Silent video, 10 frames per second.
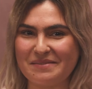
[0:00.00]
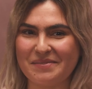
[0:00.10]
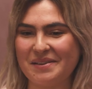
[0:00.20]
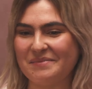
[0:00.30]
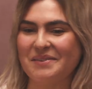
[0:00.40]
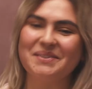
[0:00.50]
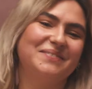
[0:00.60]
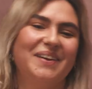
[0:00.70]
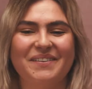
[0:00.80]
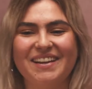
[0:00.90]
a bit, but it was
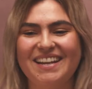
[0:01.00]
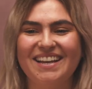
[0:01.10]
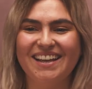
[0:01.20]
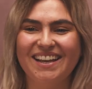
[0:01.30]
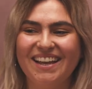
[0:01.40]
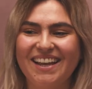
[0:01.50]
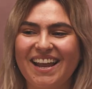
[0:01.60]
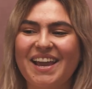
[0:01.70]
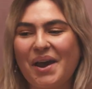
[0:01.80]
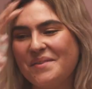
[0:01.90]
very
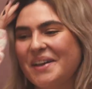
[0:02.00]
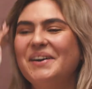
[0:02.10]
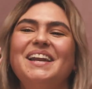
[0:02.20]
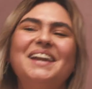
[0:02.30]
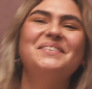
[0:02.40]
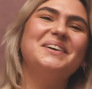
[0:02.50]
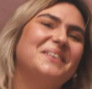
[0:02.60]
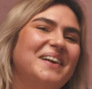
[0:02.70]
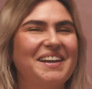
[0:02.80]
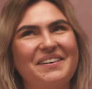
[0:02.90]
like, oh my God, I love what you're
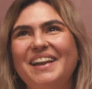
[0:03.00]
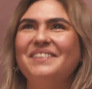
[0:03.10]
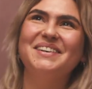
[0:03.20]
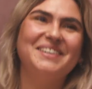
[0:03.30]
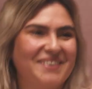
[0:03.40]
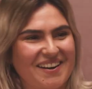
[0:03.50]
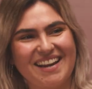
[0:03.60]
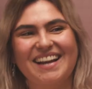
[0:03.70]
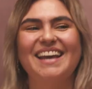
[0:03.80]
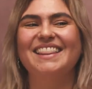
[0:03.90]
wearing. No, I love what you're
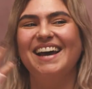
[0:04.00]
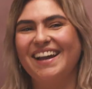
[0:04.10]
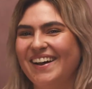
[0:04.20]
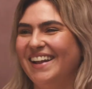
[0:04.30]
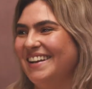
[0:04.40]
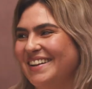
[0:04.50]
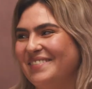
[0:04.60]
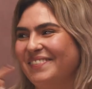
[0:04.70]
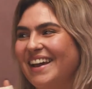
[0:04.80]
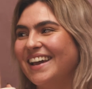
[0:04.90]
wearing. Like that kind
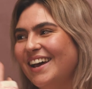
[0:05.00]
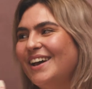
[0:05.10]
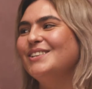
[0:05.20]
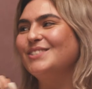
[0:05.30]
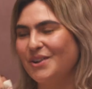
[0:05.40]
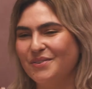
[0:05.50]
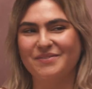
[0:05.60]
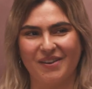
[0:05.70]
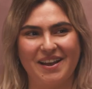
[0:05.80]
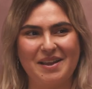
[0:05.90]
of like
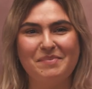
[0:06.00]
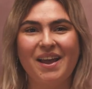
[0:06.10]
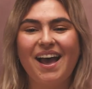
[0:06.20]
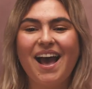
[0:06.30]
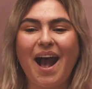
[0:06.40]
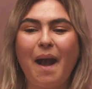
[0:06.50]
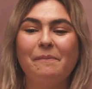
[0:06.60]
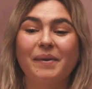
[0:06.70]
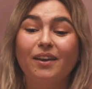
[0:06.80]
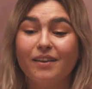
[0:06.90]
soft vibe.
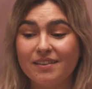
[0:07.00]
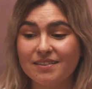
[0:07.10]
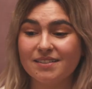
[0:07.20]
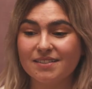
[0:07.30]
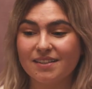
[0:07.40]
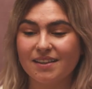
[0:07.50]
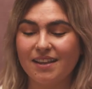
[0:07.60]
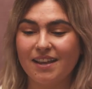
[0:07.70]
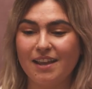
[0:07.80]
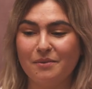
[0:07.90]
And because
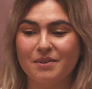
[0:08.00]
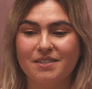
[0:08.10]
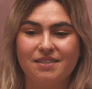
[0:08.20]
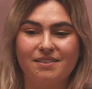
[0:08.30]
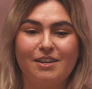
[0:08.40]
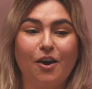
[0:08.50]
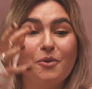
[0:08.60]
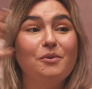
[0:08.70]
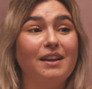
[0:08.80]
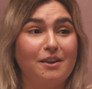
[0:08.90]
it was the
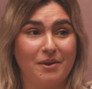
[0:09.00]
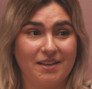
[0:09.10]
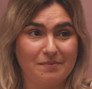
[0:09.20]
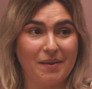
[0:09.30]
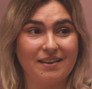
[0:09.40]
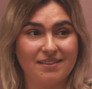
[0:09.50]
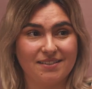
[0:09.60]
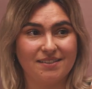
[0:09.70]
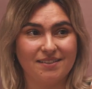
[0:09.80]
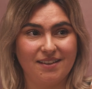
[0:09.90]
only queer
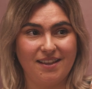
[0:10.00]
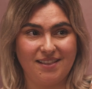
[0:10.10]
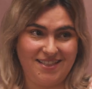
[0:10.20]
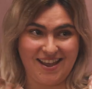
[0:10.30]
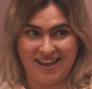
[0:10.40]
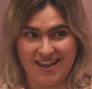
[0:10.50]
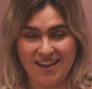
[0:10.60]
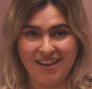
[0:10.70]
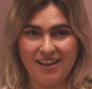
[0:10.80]
space there,